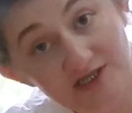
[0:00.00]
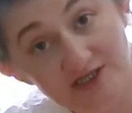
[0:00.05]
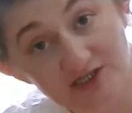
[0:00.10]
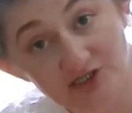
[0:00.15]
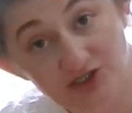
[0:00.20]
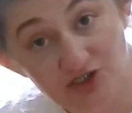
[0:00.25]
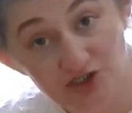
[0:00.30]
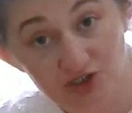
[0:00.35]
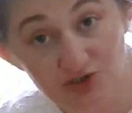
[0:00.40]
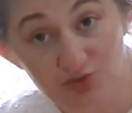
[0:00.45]

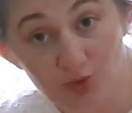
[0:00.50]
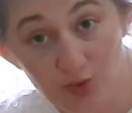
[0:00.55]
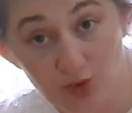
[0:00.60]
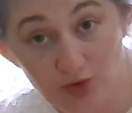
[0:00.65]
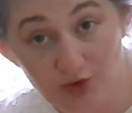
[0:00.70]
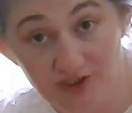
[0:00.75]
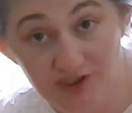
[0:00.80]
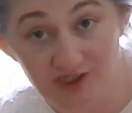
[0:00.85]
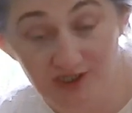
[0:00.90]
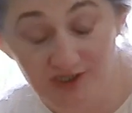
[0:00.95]
it's just
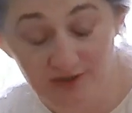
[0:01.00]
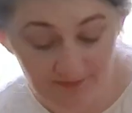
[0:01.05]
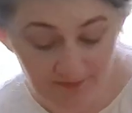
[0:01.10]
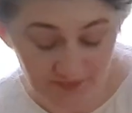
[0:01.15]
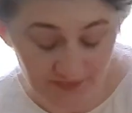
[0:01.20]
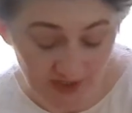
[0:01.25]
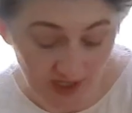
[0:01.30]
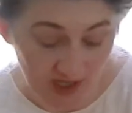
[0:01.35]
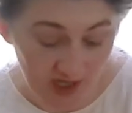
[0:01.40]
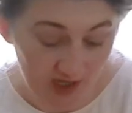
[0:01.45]
water
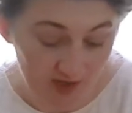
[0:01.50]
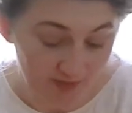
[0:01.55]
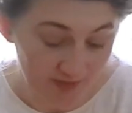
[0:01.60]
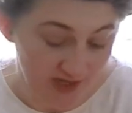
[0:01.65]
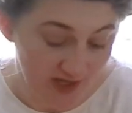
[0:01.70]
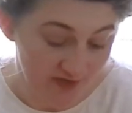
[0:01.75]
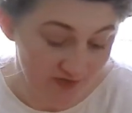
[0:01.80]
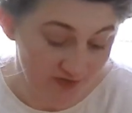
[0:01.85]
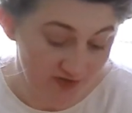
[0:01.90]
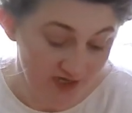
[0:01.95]

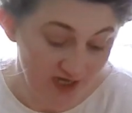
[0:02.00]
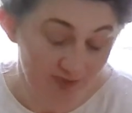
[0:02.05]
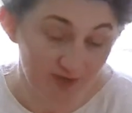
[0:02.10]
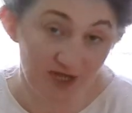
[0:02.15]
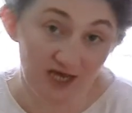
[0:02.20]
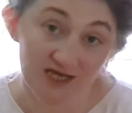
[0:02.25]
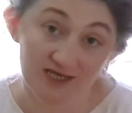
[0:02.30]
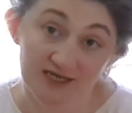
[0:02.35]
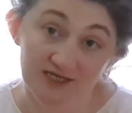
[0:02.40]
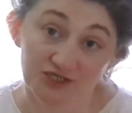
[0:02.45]
and the
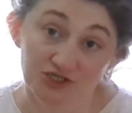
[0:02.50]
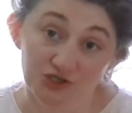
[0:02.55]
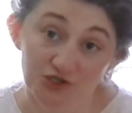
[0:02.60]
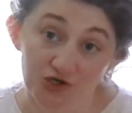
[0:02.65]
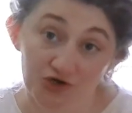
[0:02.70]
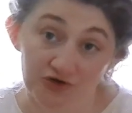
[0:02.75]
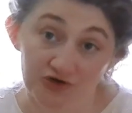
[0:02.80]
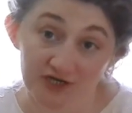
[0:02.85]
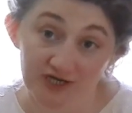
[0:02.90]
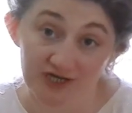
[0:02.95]
lemonade has
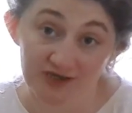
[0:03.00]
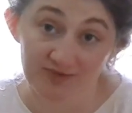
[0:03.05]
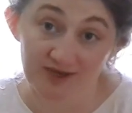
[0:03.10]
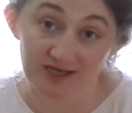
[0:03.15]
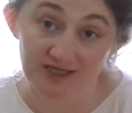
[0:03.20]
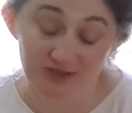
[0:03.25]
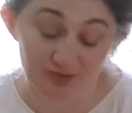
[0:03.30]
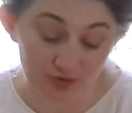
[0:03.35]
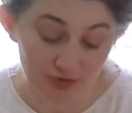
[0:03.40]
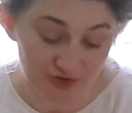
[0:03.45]
sugar in it, it
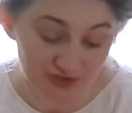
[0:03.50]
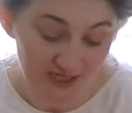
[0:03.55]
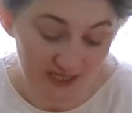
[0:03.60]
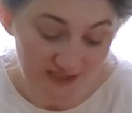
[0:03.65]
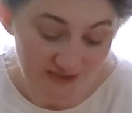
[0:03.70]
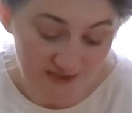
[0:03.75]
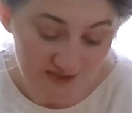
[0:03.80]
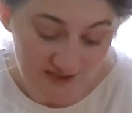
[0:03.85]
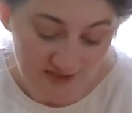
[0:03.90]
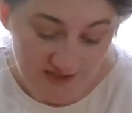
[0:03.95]
makes it more
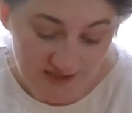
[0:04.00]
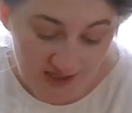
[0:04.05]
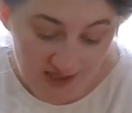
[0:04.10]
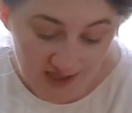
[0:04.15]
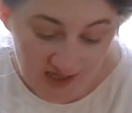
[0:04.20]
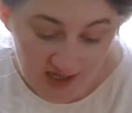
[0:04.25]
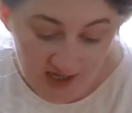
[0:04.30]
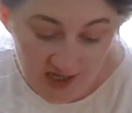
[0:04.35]
dense,